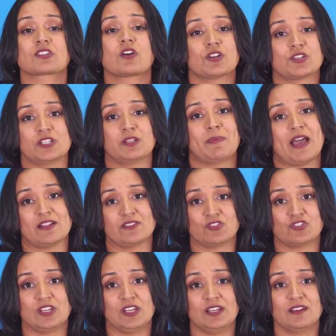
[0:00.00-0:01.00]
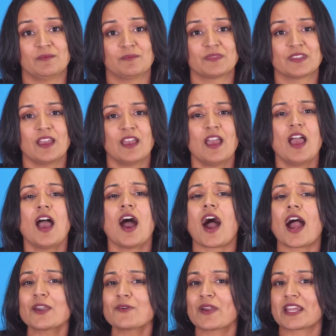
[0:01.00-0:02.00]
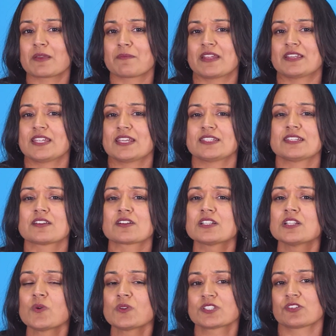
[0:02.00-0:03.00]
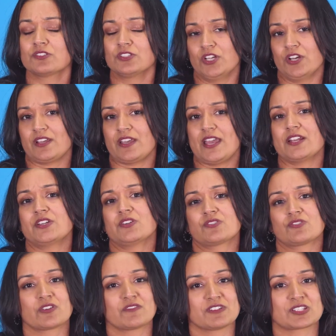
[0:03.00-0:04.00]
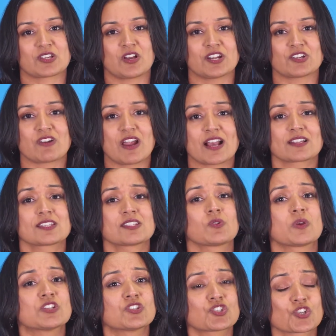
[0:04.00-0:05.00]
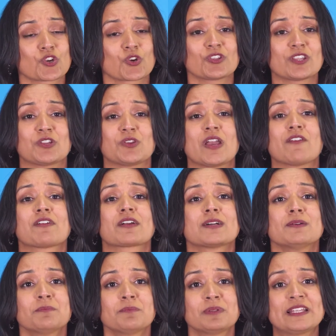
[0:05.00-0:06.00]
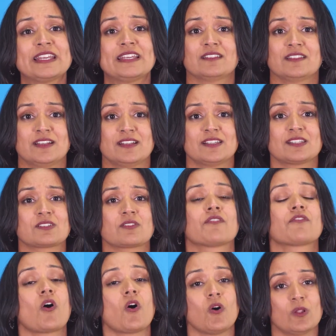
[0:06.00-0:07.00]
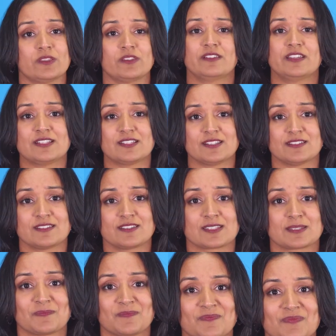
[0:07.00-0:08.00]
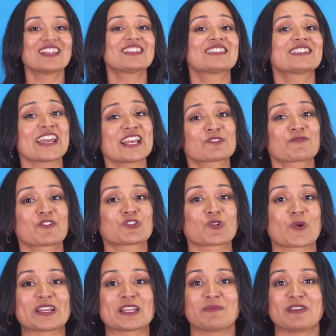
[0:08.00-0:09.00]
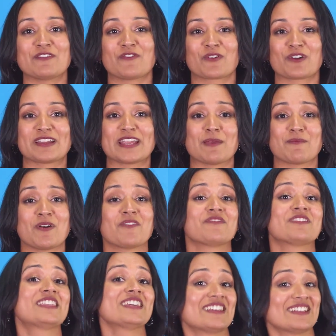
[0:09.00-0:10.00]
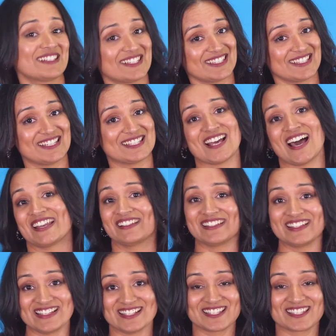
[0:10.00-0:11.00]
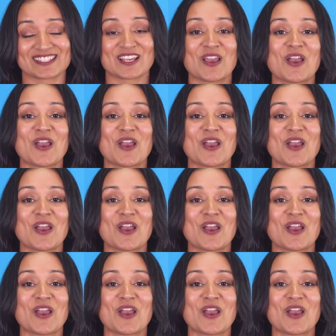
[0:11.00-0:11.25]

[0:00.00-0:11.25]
onto the balance sheet. I recommend taking a closer look at your service contracts to ensure that you have a complete list of all the leases. Thanks for joining me for a game of This Is Not a Lease.